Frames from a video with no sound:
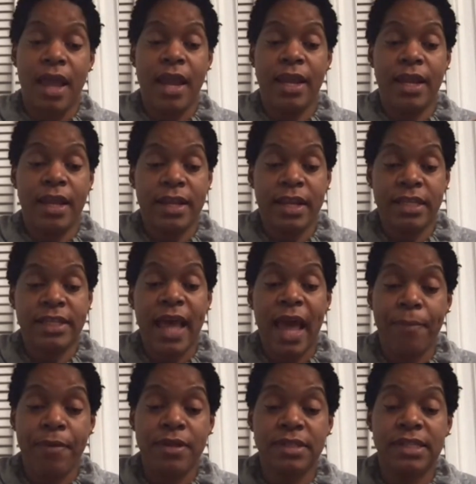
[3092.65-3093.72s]
And this
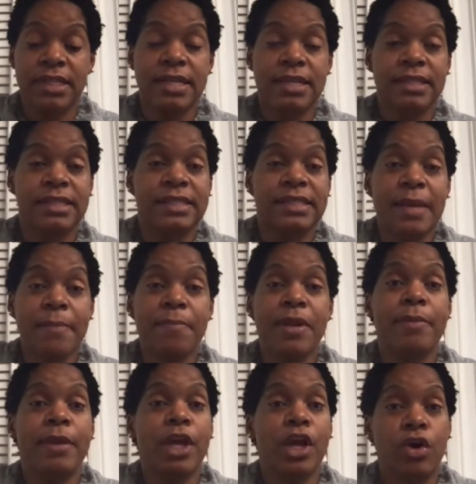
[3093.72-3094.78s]
happens
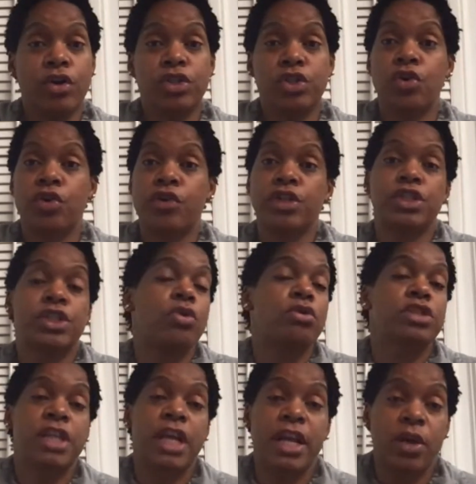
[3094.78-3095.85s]
simply because you're
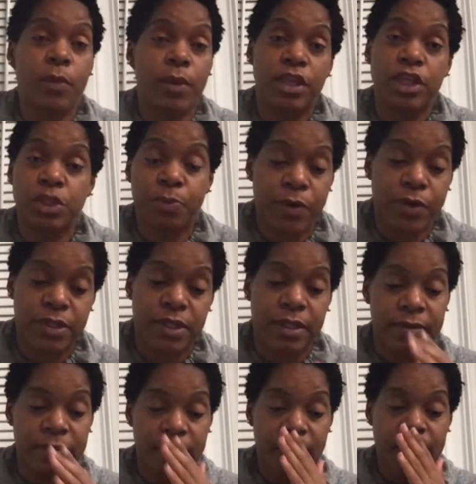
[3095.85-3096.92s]
associating with this
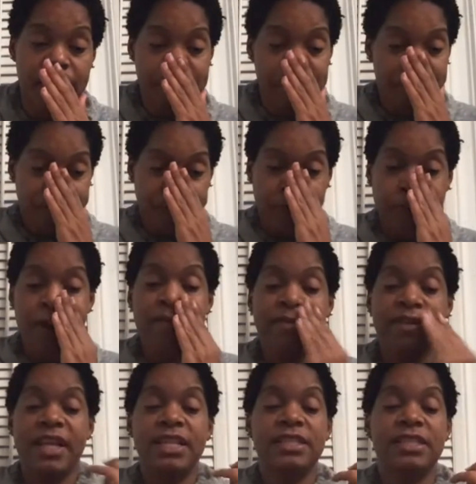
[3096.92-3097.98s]
person.
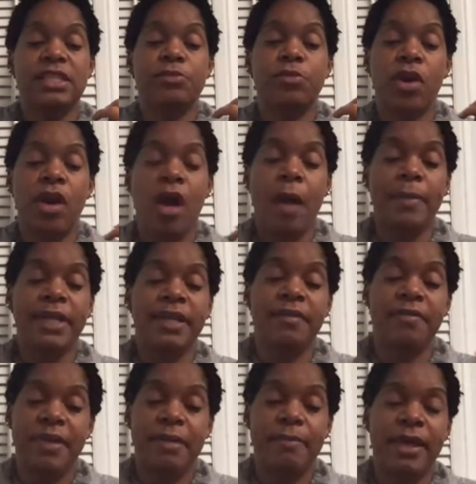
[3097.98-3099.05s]
Prevalence is more common
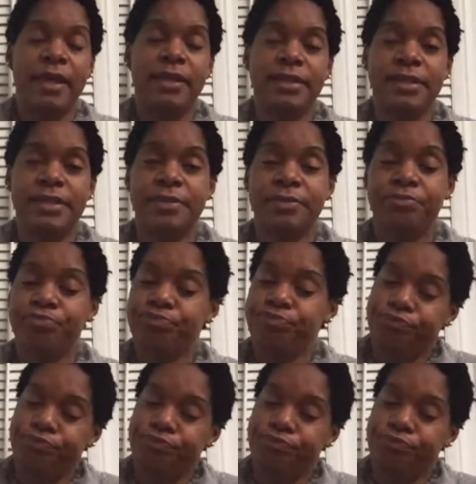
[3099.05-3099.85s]
in females,